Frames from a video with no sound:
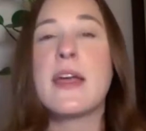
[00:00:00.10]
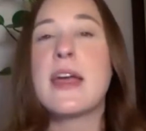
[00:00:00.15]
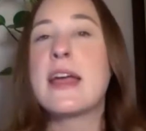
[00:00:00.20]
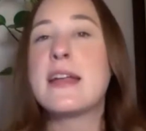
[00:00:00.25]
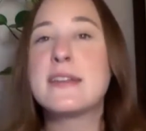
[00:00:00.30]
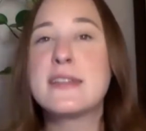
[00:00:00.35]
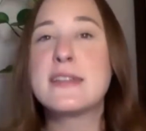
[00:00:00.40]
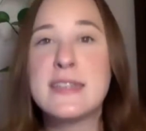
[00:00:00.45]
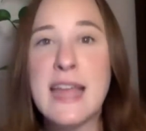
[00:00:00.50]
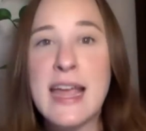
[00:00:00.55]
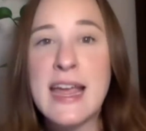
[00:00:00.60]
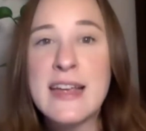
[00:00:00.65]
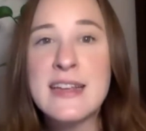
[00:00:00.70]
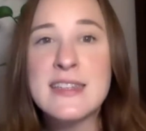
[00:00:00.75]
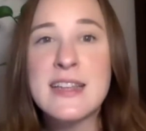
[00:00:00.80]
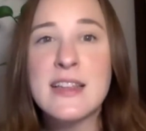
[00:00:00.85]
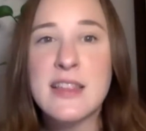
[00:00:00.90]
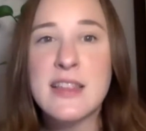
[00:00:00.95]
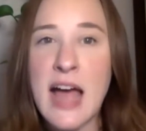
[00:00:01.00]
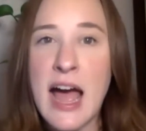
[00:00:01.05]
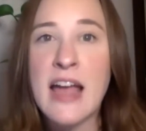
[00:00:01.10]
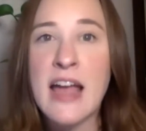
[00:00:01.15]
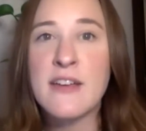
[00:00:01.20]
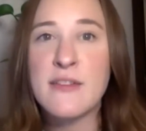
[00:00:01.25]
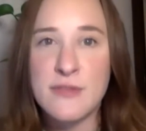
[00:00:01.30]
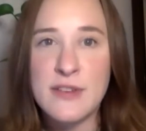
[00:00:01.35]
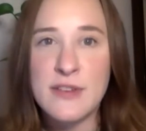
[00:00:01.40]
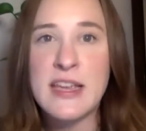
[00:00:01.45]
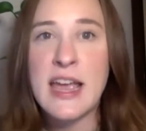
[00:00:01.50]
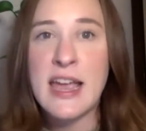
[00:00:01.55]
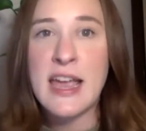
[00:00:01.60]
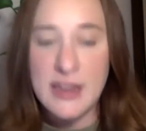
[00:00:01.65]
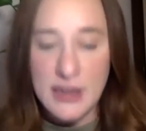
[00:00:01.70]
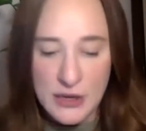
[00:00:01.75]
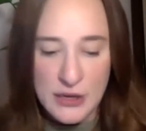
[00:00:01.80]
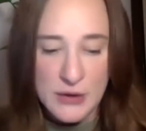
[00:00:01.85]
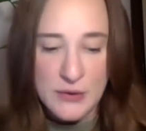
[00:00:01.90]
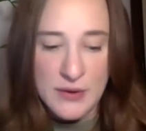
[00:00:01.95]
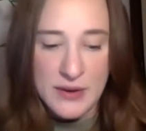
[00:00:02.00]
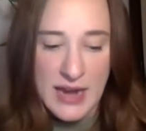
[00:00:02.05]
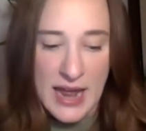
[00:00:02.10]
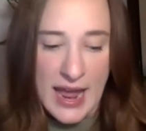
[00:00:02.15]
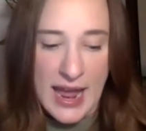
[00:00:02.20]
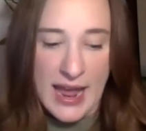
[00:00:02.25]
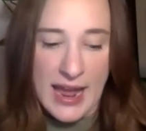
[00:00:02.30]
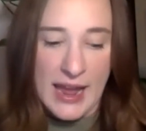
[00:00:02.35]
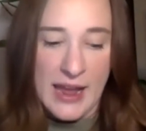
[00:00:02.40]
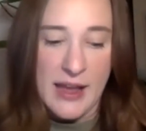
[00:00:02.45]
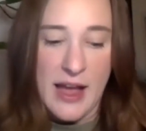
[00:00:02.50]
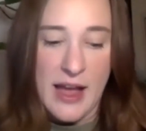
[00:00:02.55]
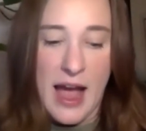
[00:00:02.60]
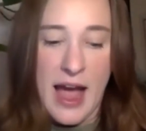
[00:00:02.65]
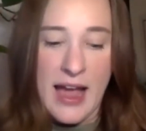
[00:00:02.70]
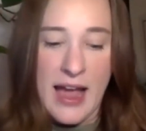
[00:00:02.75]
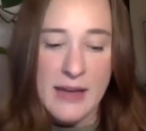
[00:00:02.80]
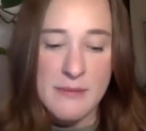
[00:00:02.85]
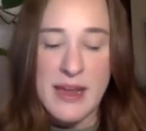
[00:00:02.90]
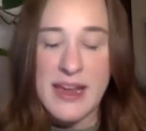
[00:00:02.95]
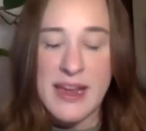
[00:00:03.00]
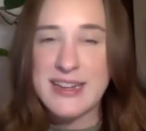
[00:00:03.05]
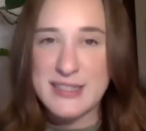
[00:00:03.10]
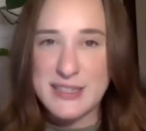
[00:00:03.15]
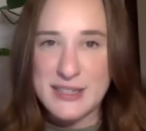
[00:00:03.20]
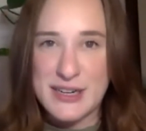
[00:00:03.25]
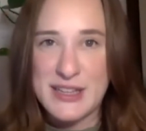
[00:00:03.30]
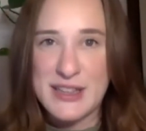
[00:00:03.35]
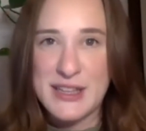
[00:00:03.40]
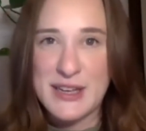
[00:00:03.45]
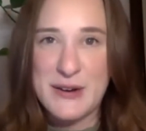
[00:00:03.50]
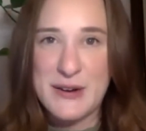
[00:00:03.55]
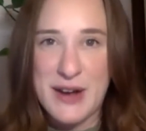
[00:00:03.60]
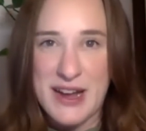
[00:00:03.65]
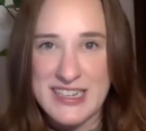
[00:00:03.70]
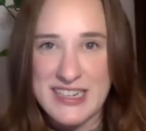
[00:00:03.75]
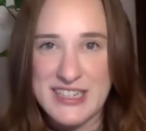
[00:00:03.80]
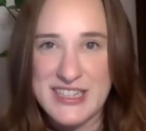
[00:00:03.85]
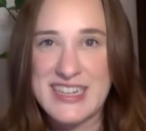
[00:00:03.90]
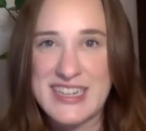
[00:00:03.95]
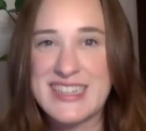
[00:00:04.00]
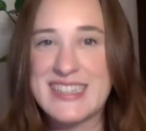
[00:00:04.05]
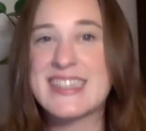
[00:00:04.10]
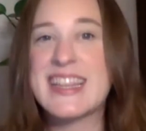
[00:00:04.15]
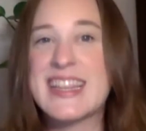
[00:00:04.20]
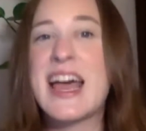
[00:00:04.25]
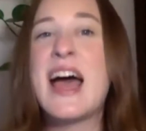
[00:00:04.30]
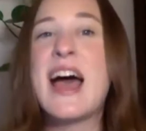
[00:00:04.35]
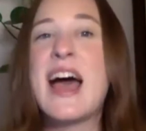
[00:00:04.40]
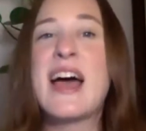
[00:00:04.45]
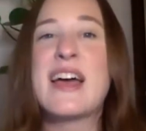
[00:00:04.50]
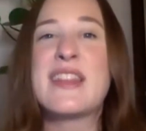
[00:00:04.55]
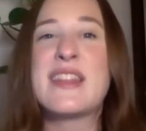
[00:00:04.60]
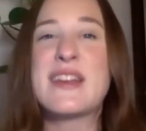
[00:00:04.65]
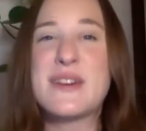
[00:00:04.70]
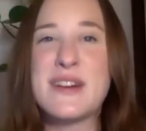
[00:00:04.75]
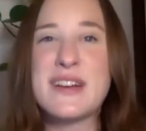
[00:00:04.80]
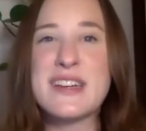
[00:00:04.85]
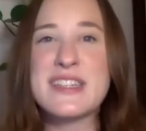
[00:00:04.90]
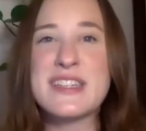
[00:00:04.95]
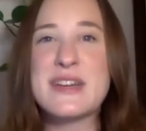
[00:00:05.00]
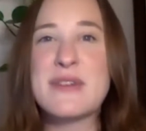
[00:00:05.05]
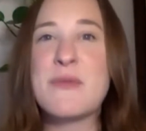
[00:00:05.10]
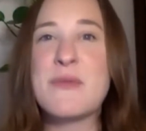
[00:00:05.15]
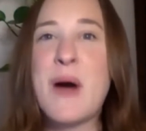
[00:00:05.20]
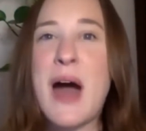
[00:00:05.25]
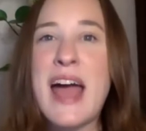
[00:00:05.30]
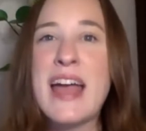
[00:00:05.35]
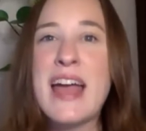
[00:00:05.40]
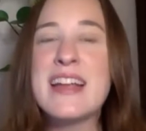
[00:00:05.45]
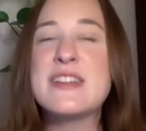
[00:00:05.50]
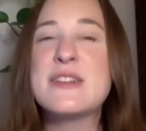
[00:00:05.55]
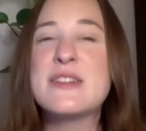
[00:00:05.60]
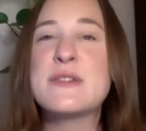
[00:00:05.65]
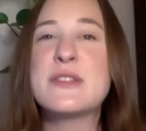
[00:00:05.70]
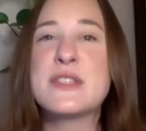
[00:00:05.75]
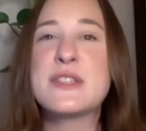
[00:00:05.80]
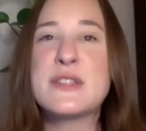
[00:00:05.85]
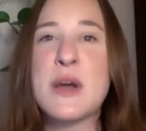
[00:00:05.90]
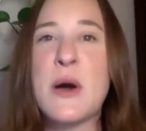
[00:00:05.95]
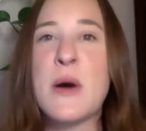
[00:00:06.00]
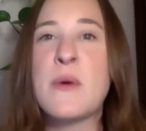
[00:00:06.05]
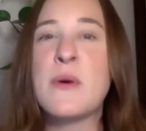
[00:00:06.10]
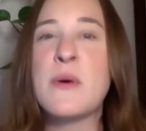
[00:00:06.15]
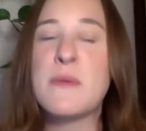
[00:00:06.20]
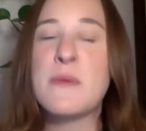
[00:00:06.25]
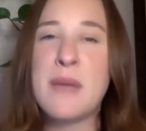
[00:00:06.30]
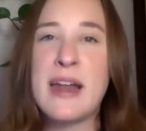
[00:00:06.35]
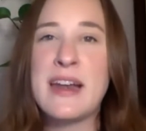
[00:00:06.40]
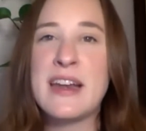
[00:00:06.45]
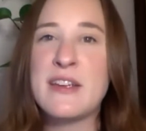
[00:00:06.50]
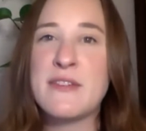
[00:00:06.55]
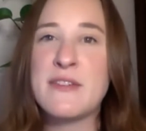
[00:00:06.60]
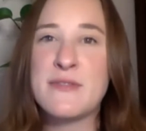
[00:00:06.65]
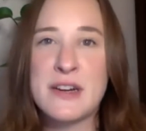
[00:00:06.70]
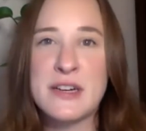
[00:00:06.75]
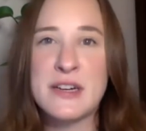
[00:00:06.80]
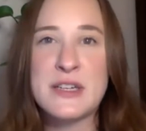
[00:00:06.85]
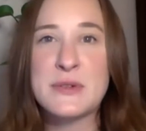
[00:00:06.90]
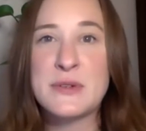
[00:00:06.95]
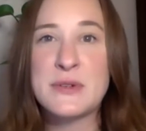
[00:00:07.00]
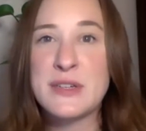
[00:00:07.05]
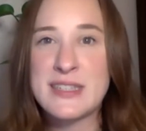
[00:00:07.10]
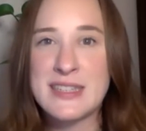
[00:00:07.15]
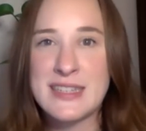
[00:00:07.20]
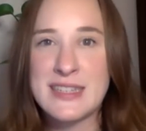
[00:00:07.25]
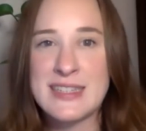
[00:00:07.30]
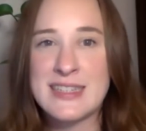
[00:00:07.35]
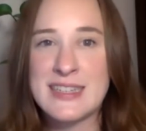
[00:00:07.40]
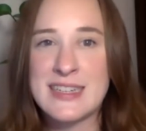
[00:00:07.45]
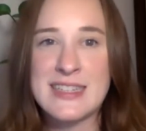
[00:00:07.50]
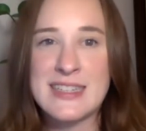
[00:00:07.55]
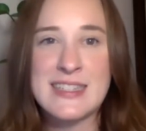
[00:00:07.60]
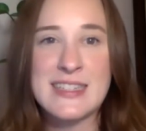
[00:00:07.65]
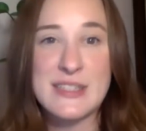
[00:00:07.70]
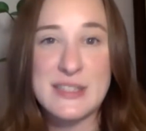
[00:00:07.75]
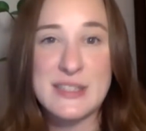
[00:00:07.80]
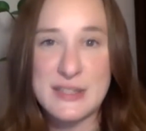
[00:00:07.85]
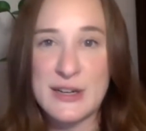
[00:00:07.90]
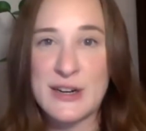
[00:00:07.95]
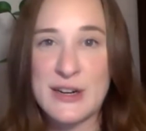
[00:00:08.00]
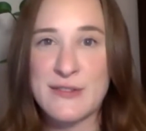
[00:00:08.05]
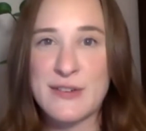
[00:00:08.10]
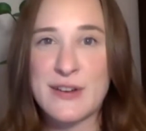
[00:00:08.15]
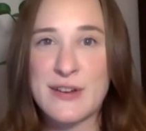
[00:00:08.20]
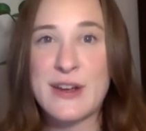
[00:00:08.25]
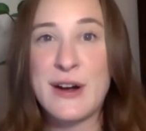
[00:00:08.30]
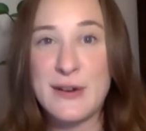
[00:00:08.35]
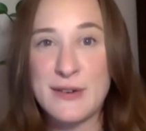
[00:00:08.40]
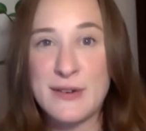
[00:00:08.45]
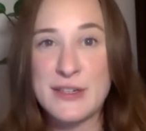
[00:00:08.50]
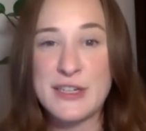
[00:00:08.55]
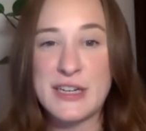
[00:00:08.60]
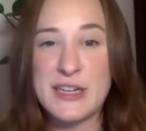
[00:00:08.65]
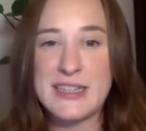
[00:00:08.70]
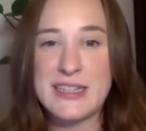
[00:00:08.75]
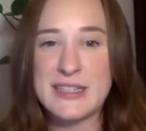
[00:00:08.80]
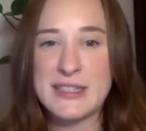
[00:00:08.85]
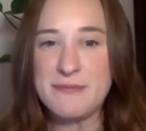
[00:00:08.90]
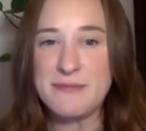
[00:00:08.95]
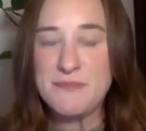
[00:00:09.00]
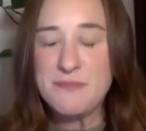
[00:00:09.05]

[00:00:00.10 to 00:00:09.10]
In today's live VA Q&A, I'm answering the question, why do so many virtual assistants serve coaches?